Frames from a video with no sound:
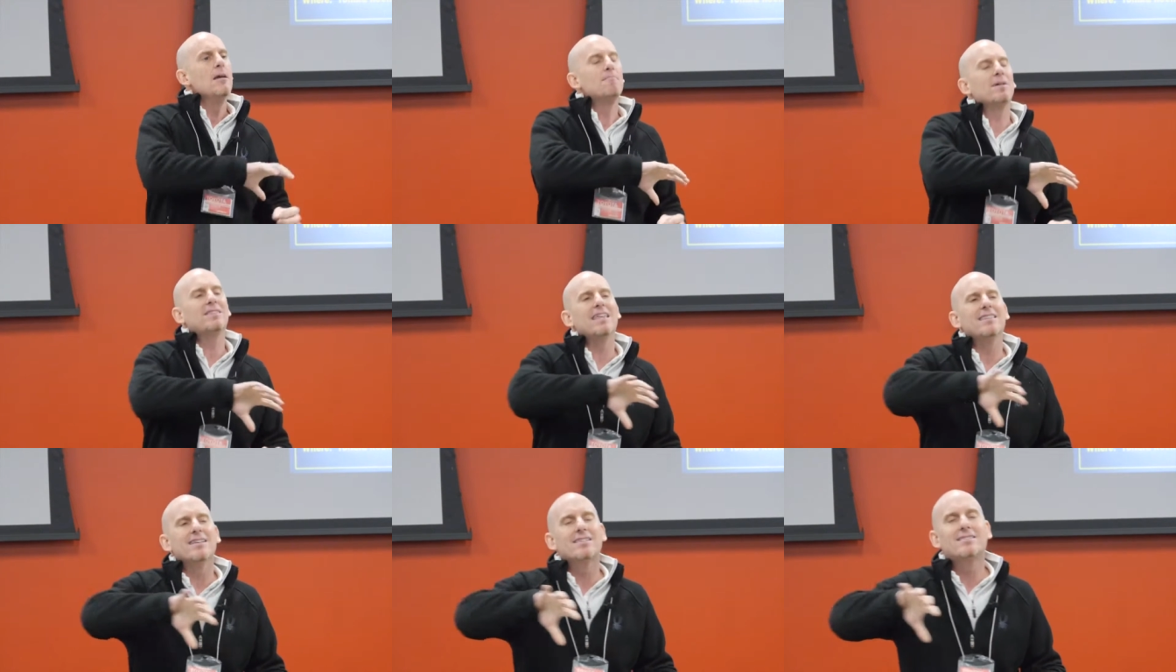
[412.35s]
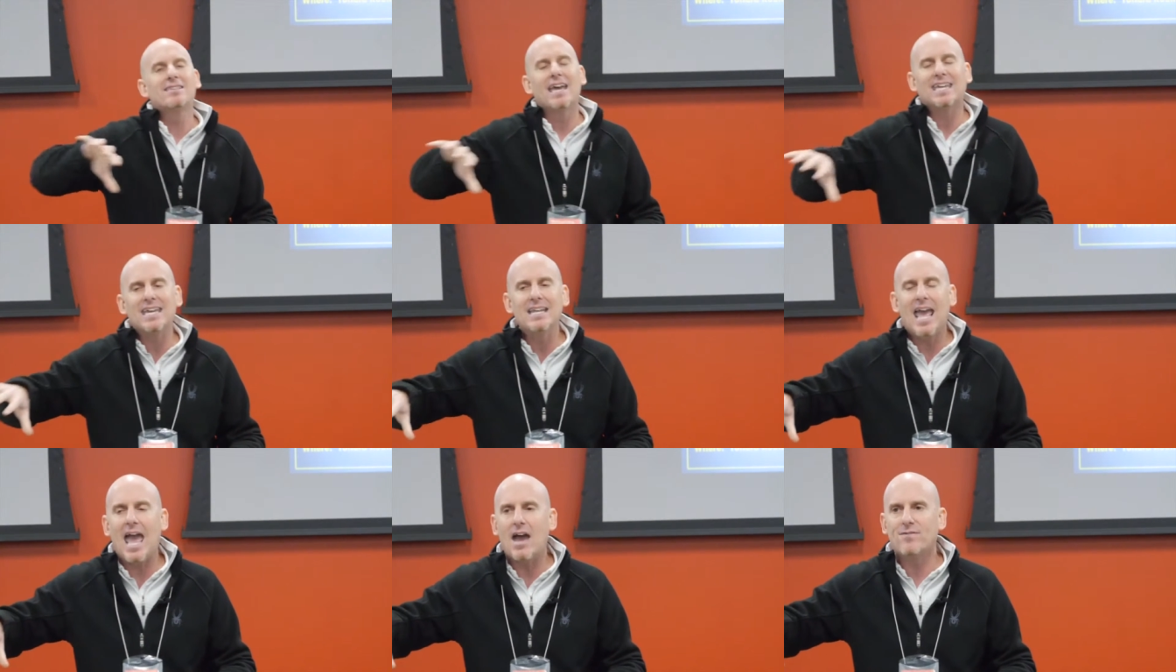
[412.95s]
But then the
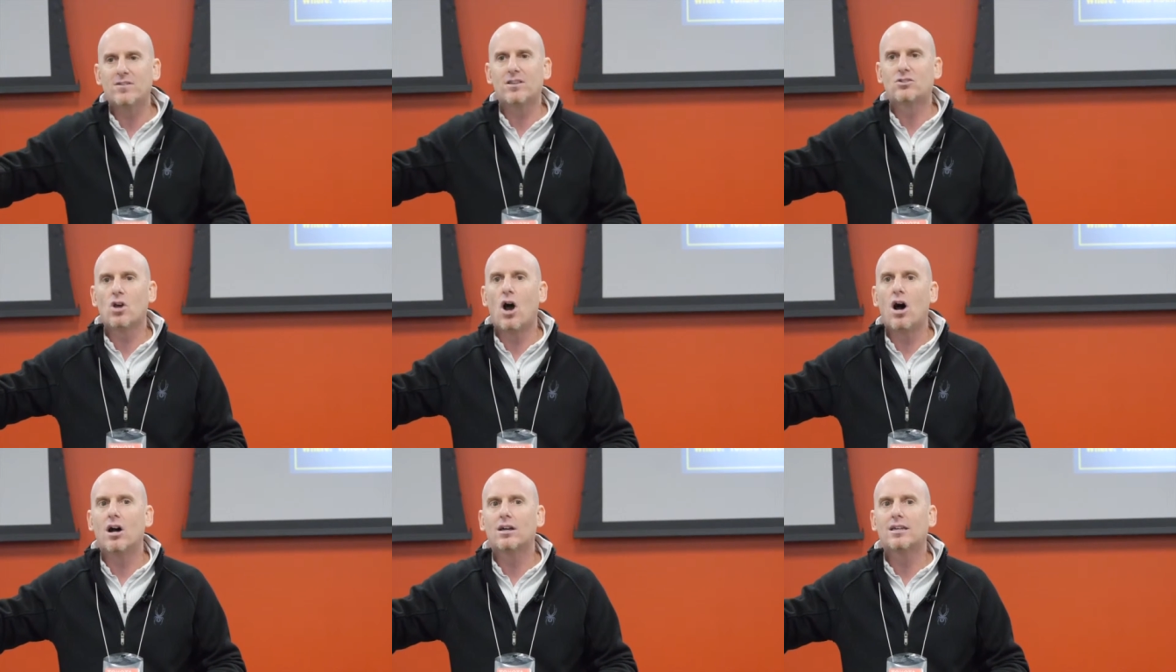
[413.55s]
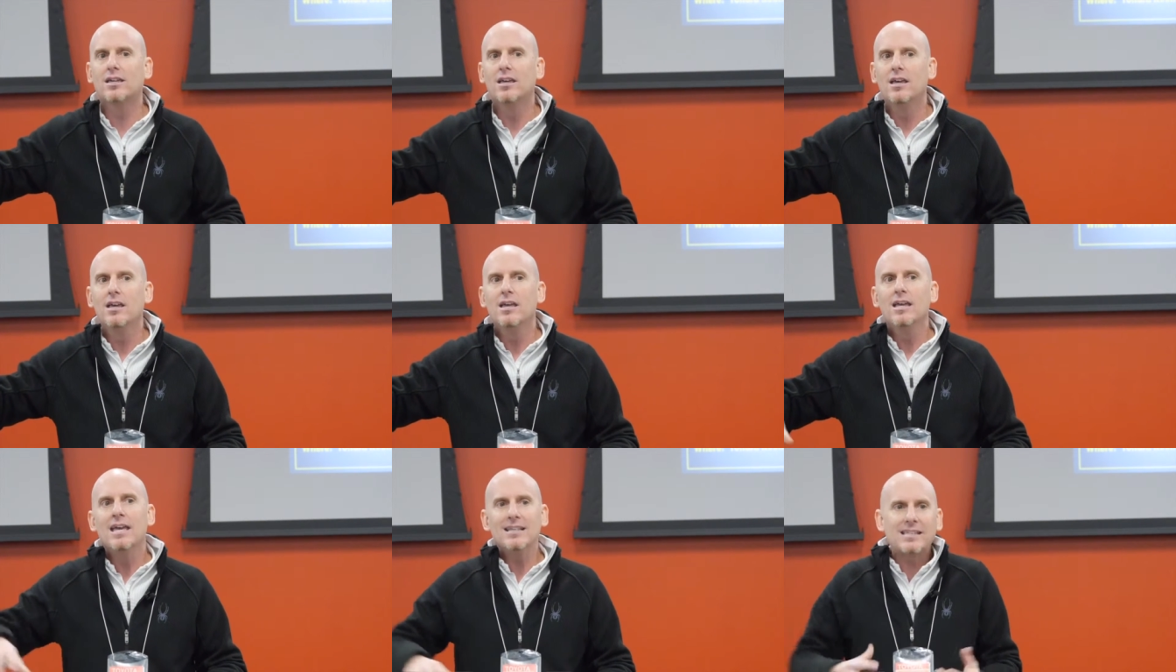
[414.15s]
second half of the talk
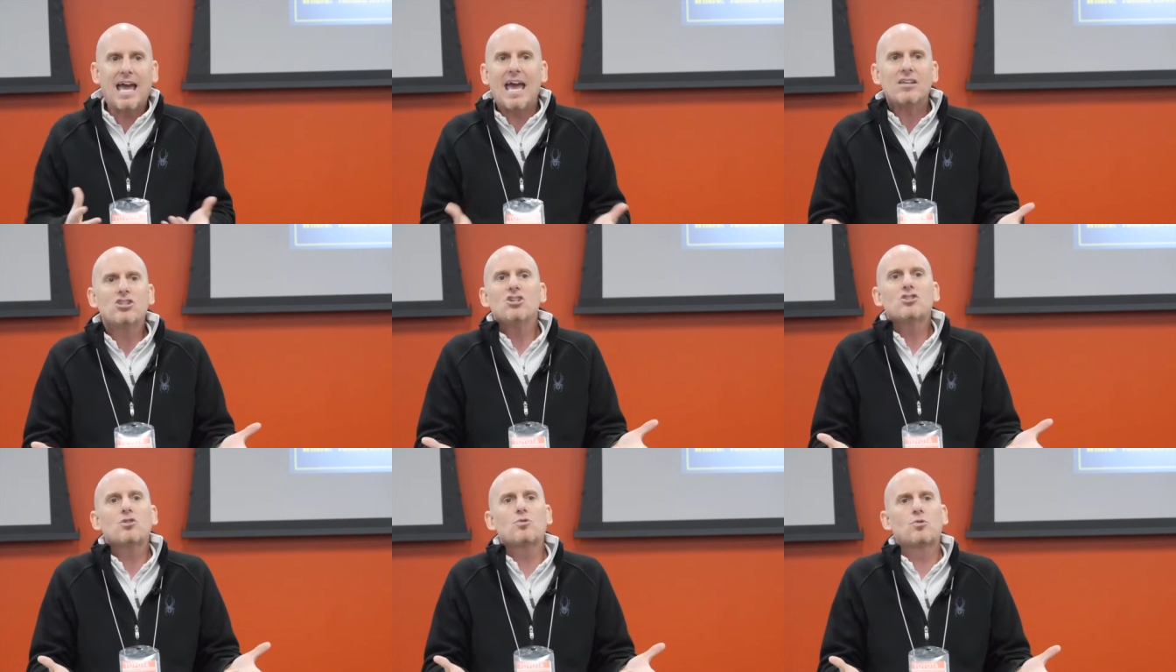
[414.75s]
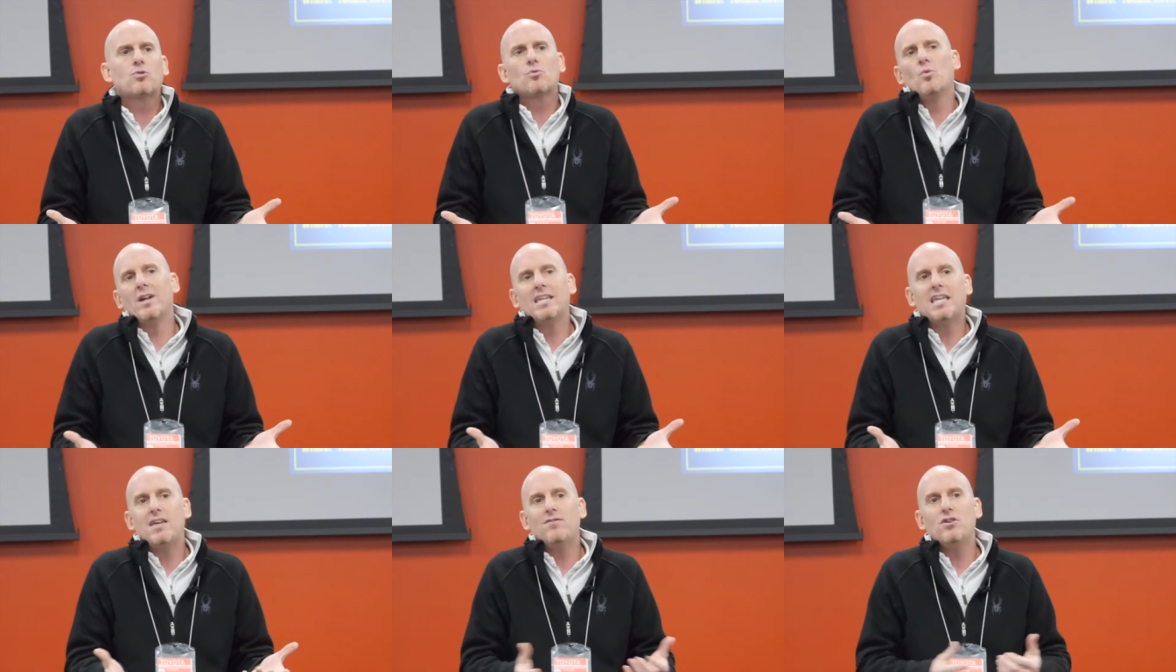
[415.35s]
is I actually just want
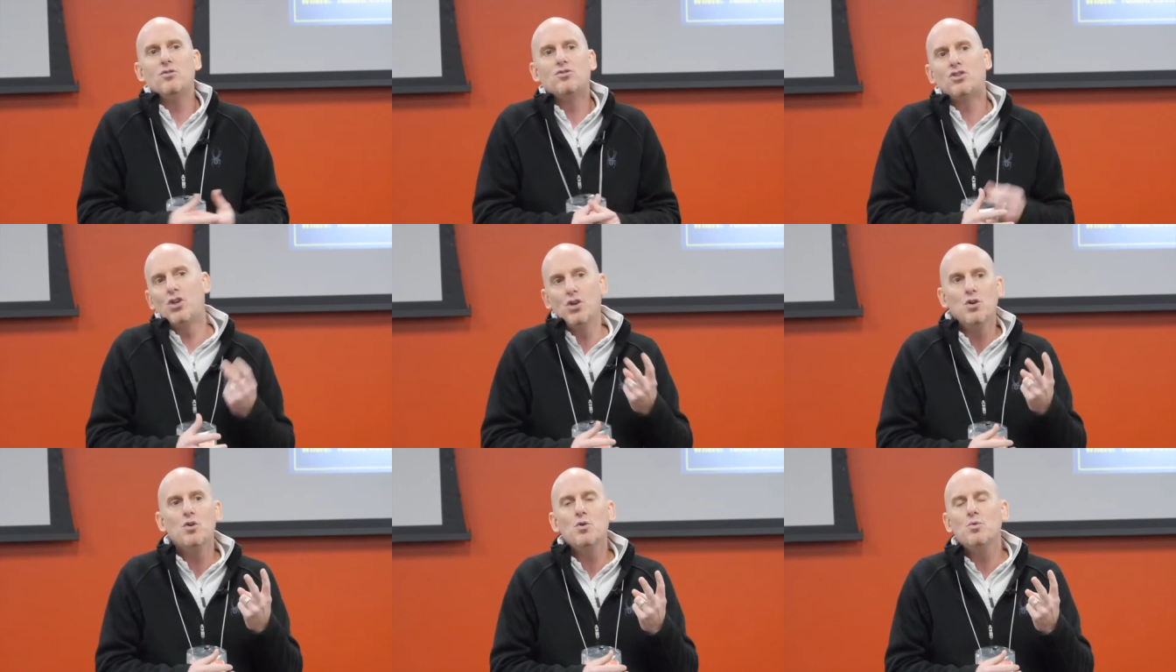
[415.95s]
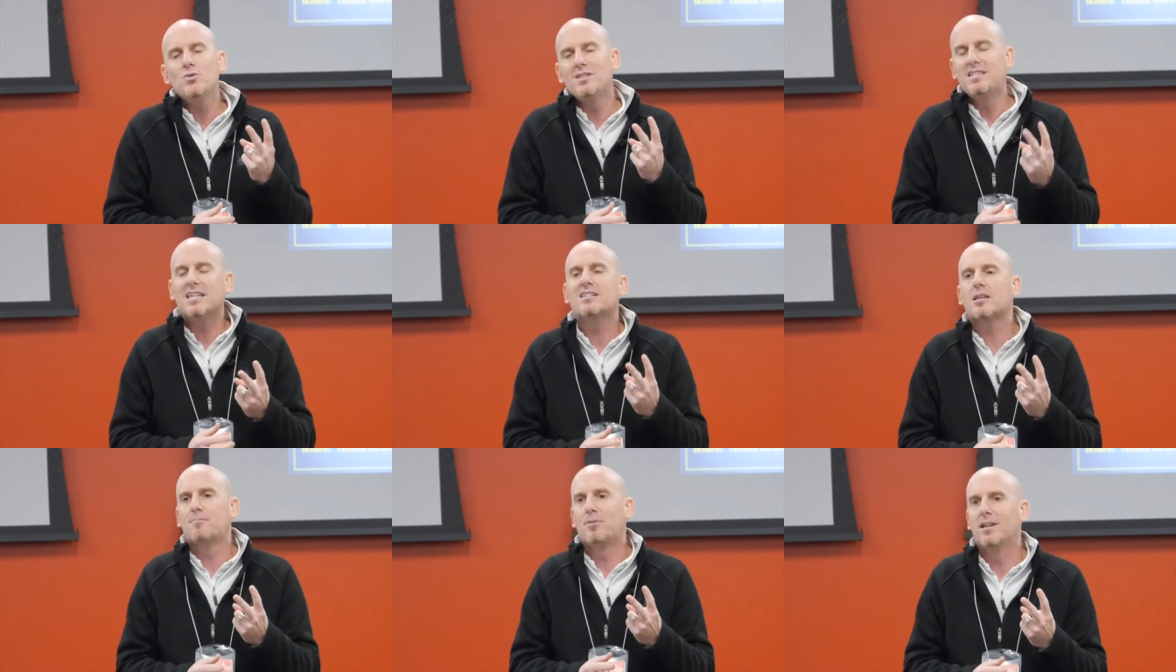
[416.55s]
to give you two
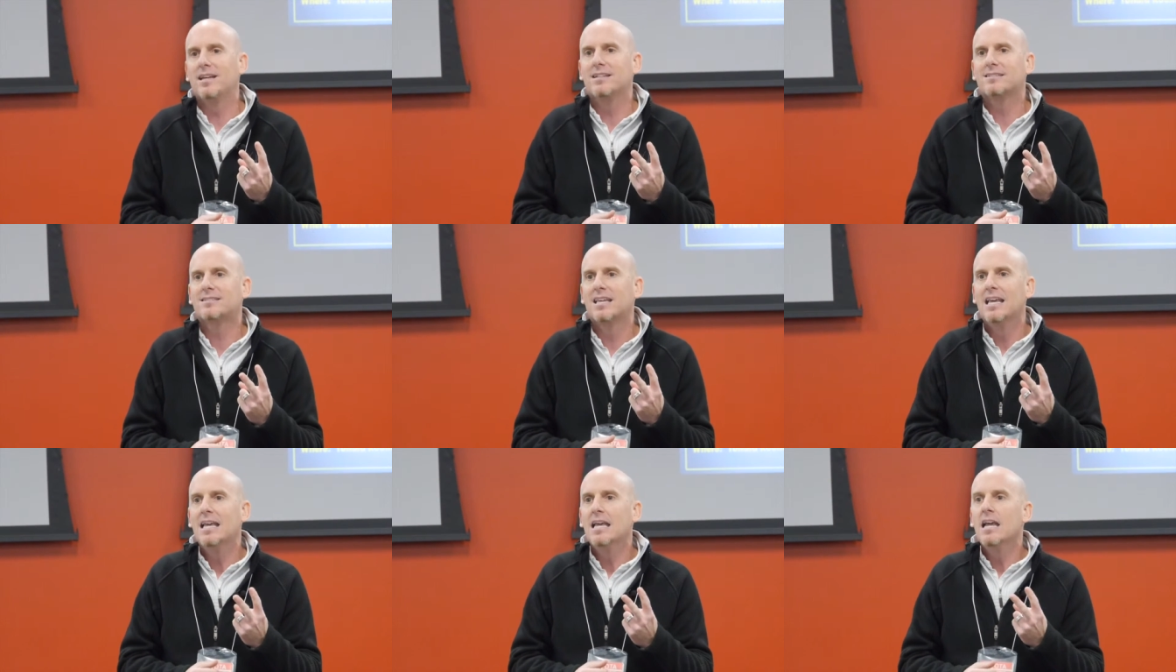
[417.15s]
disciplines